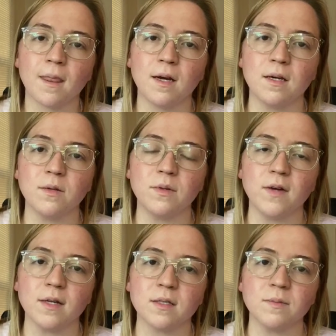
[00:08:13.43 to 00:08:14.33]
that we've
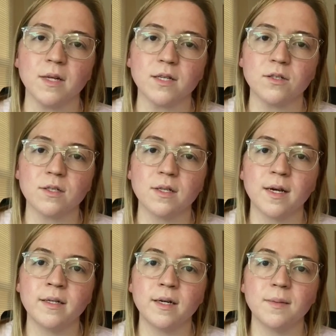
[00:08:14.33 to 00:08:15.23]
got some lectors
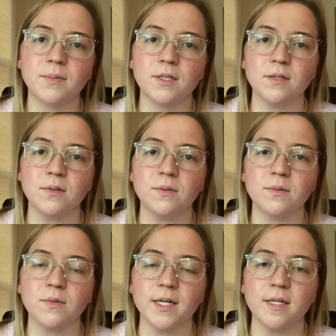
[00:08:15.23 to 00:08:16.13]
lined up to
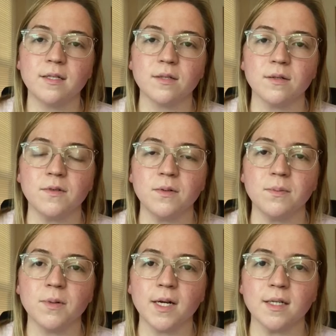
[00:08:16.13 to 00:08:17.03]
read. So if you
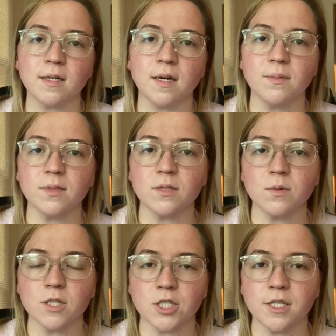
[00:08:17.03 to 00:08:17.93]
plan to come to
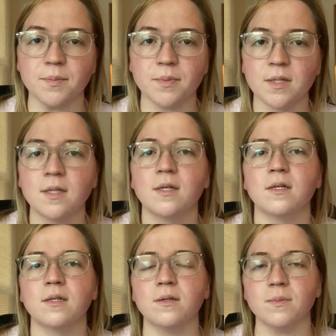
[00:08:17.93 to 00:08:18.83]
worship,
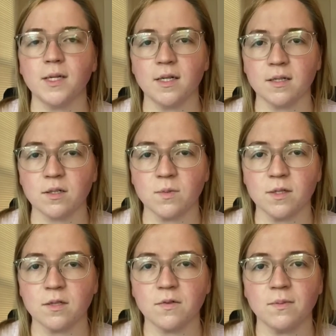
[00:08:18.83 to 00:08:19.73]
you'll be getting
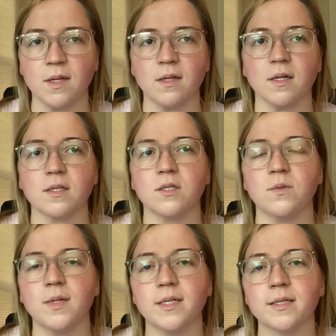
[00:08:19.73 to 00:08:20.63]
sermons from me the next
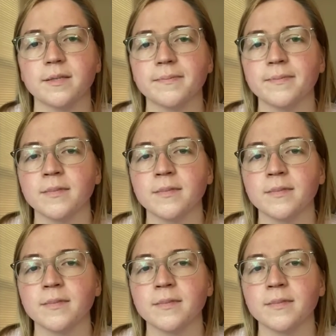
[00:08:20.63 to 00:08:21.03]
2 weeks.